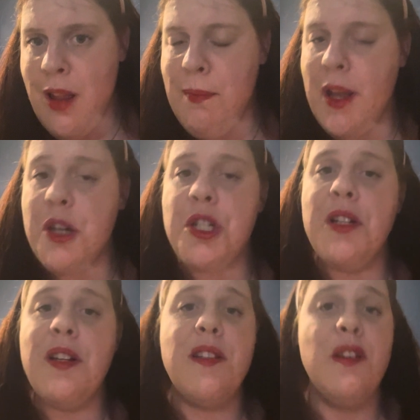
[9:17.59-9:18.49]
because she
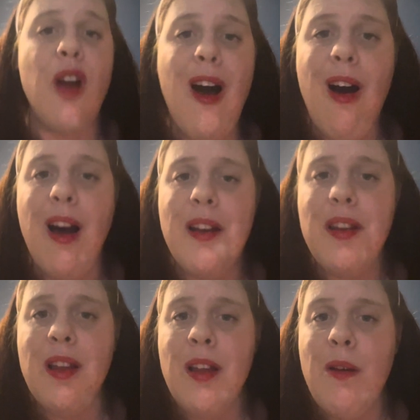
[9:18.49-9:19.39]
does not
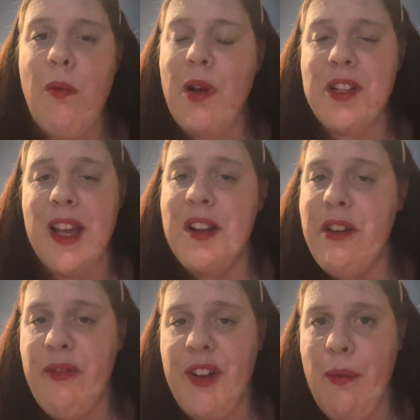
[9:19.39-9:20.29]
want to interfere